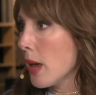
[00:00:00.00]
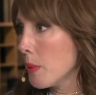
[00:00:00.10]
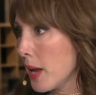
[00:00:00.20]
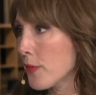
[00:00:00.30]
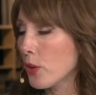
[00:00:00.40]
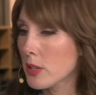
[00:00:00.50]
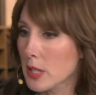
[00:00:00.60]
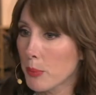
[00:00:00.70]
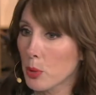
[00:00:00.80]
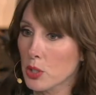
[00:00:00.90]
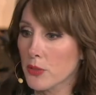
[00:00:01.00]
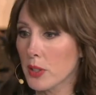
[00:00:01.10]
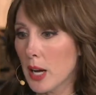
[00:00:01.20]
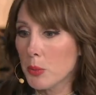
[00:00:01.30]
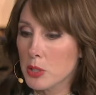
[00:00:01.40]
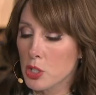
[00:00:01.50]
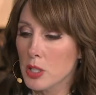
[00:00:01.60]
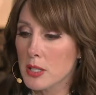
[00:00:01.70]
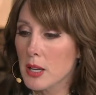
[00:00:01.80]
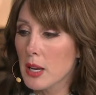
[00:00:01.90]
M and A, for example, different
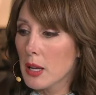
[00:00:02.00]
acquisitions.